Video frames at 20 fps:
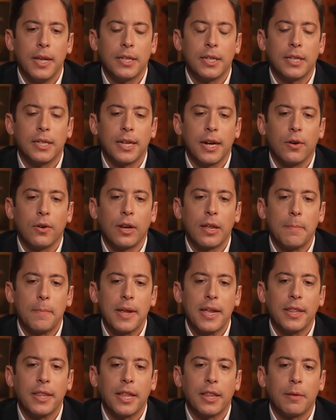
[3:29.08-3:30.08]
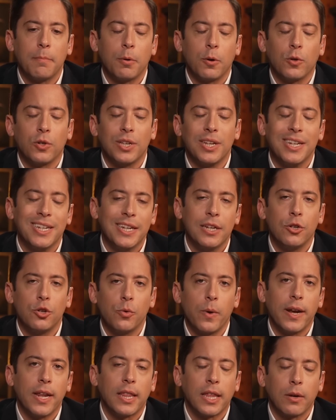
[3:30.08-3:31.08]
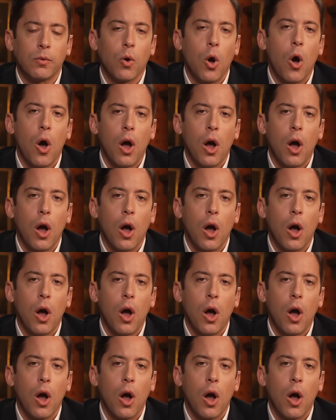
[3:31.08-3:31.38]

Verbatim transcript: necessarily mean that the person didn't do anything